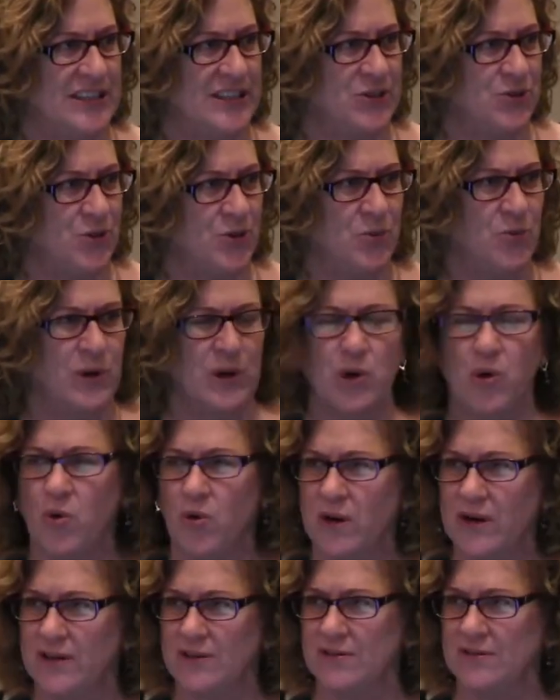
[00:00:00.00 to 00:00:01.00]
he sort of
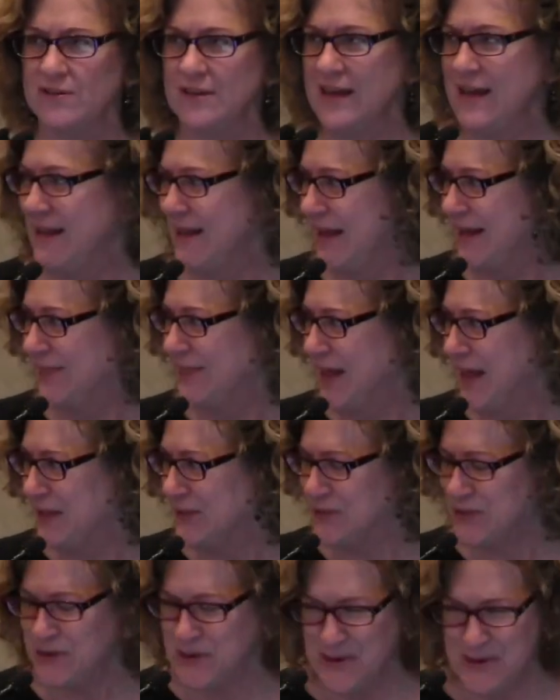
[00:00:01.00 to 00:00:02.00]
recoiled at
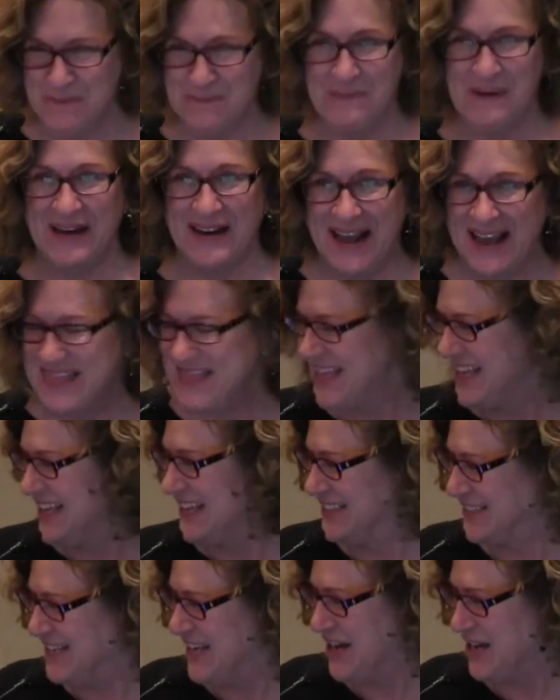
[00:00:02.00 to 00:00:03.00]
that term, but I think
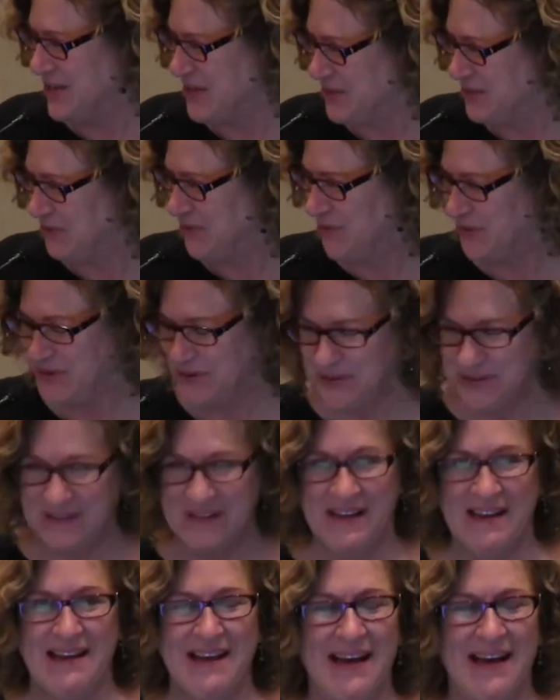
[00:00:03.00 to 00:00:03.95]
he's getting used to